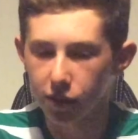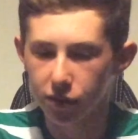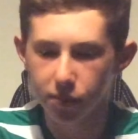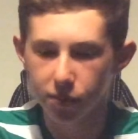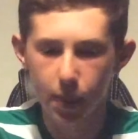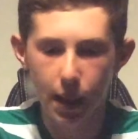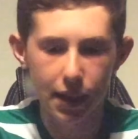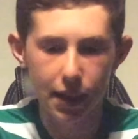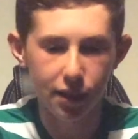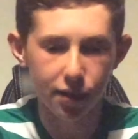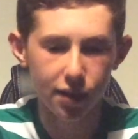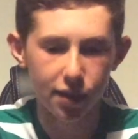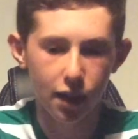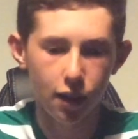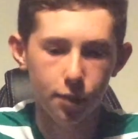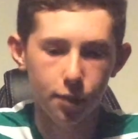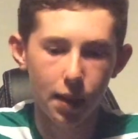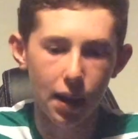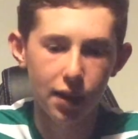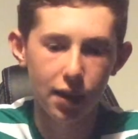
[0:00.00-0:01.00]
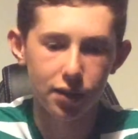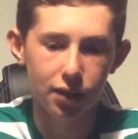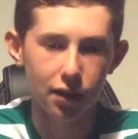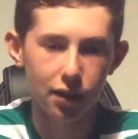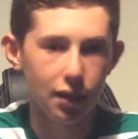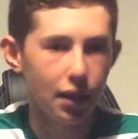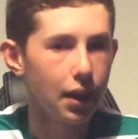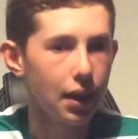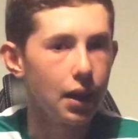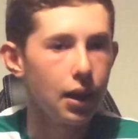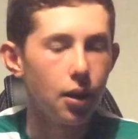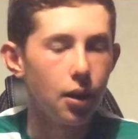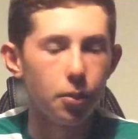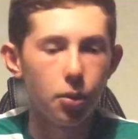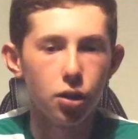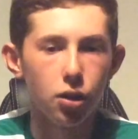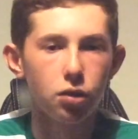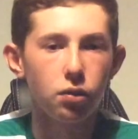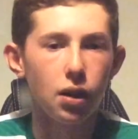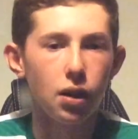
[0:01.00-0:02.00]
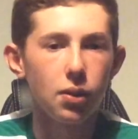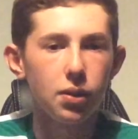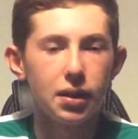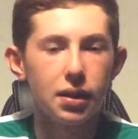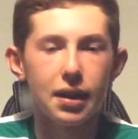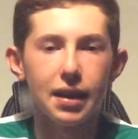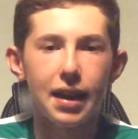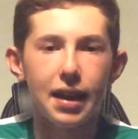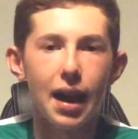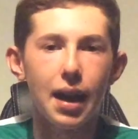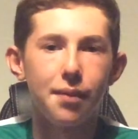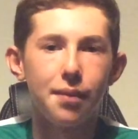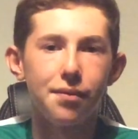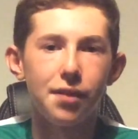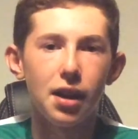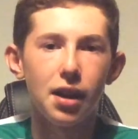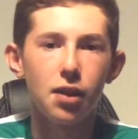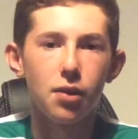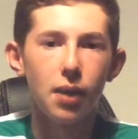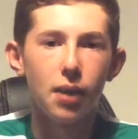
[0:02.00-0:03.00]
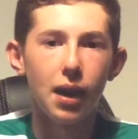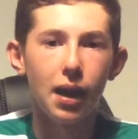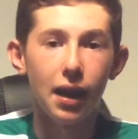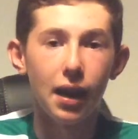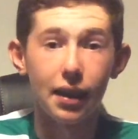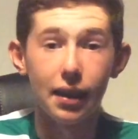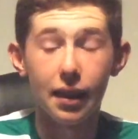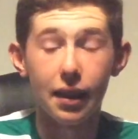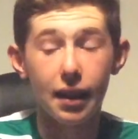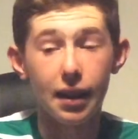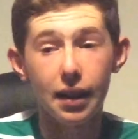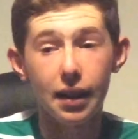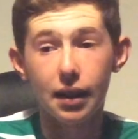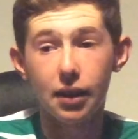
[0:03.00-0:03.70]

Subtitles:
He was playing the safe passes, but he grew into the game very well, and